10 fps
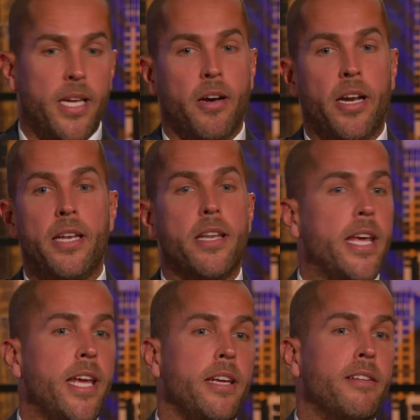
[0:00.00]
then I didn't
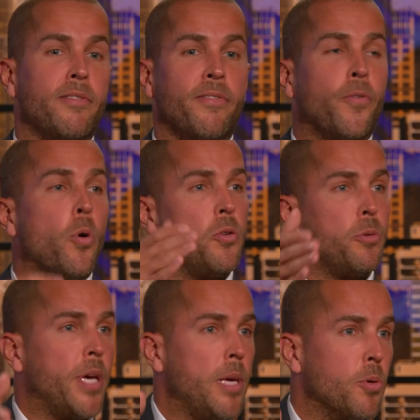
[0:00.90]
need
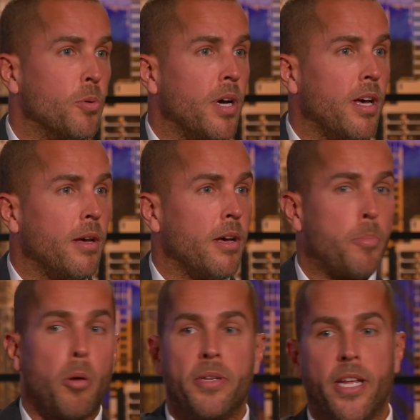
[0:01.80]
400 people. I
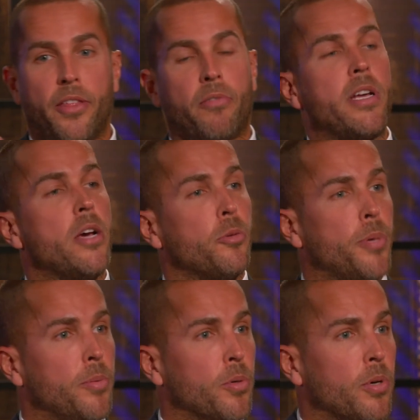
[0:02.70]
probably needed 300
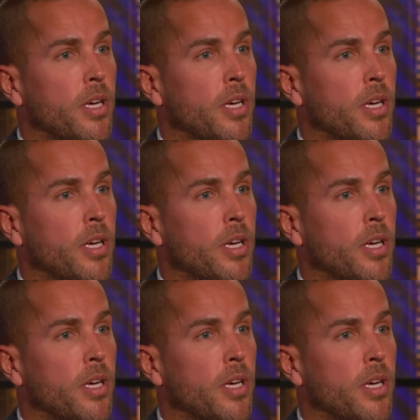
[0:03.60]
people.